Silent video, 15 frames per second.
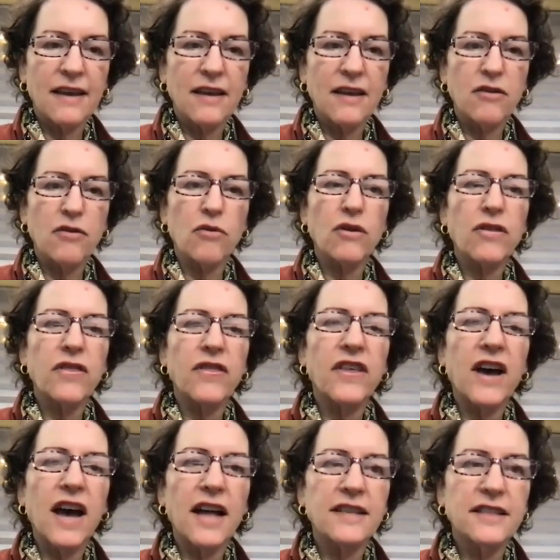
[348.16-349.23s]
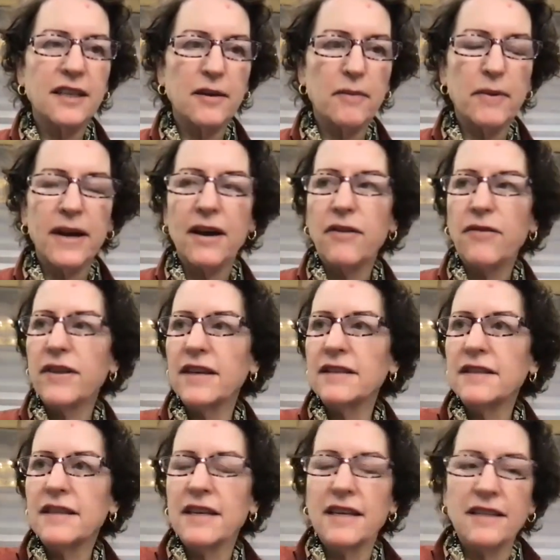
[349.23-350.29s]
your thoughts about these
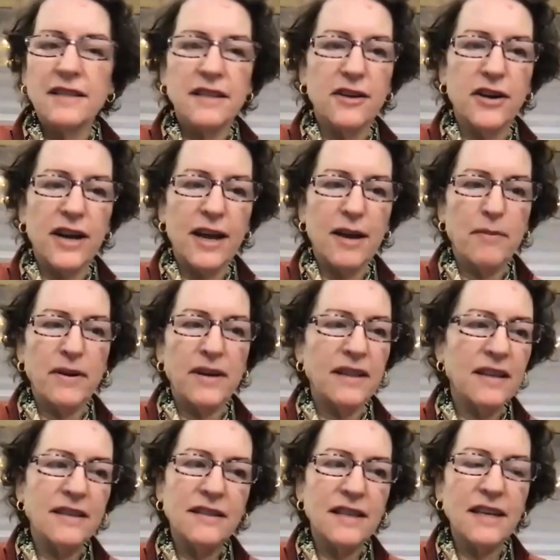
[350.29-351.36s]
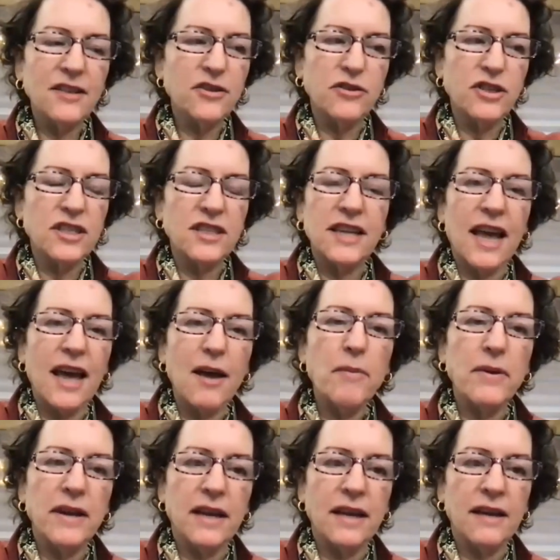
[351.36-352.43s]
things that are happening. These things are just
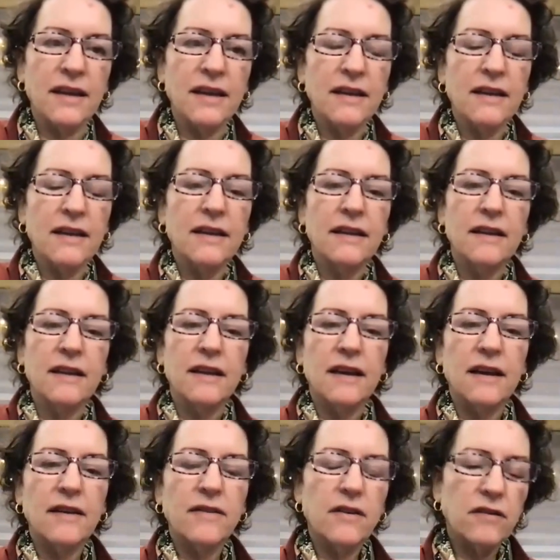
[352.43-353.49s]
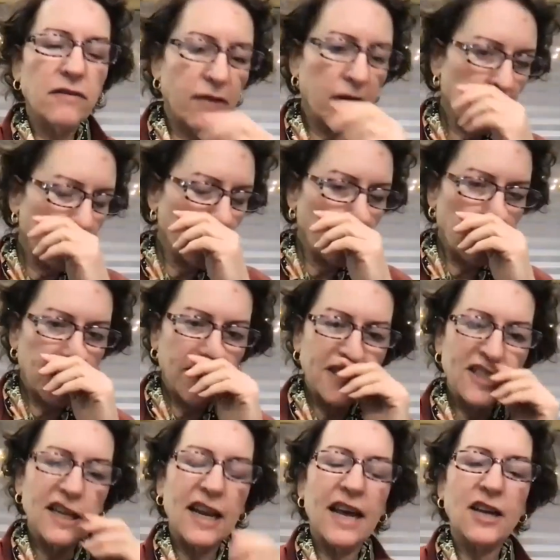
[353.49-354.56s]
happening. There are very few things
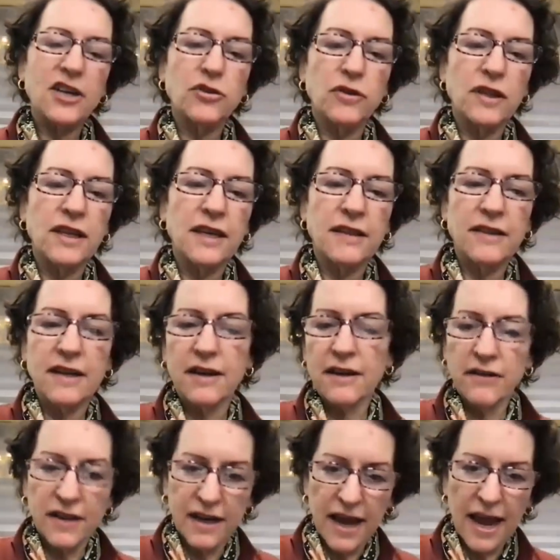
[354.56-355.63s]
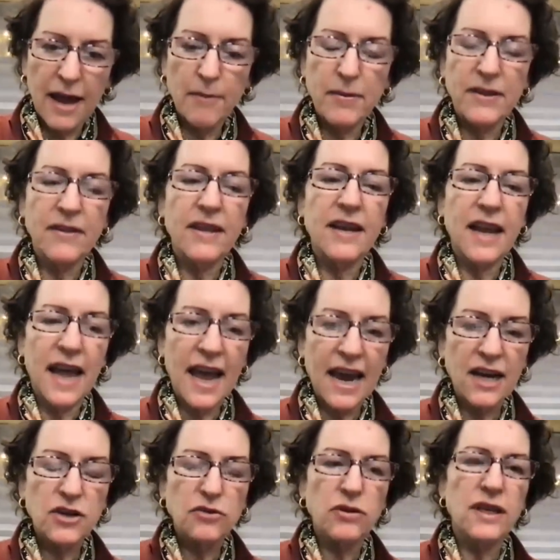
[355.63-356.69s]
that actually that happen that
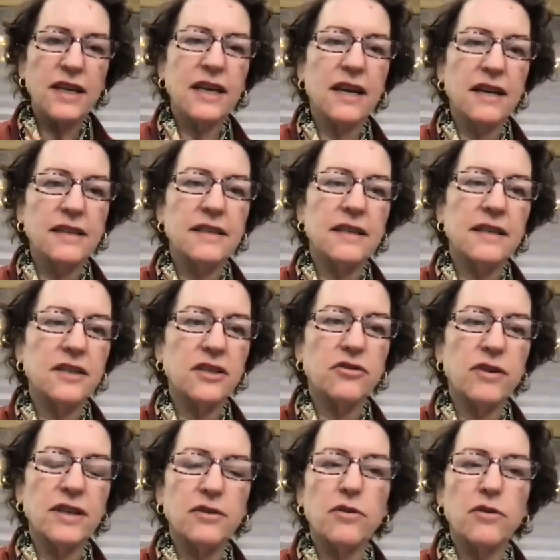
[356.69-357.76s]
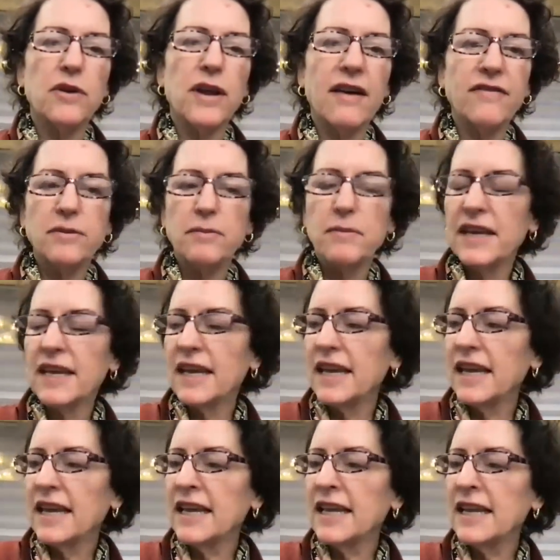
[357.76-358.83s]
actually cause us stress. You would have to be
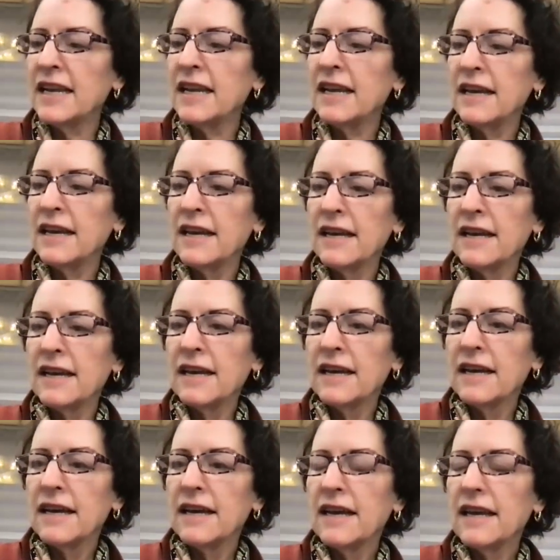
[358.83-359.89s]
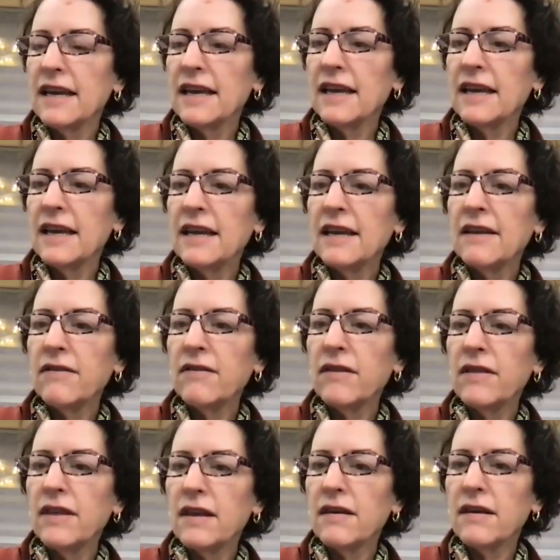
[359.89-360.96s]
in
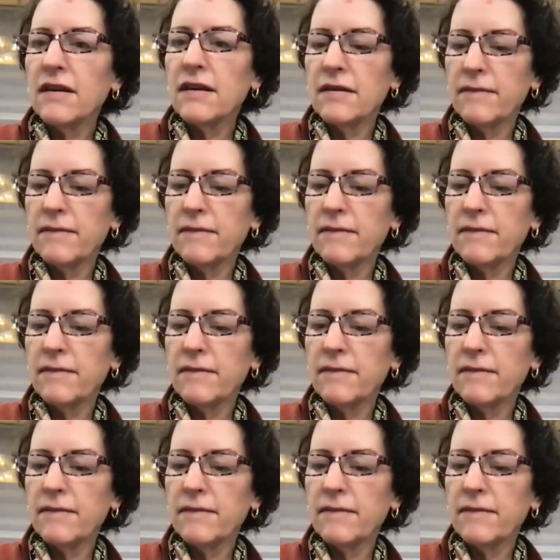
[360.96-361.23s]
the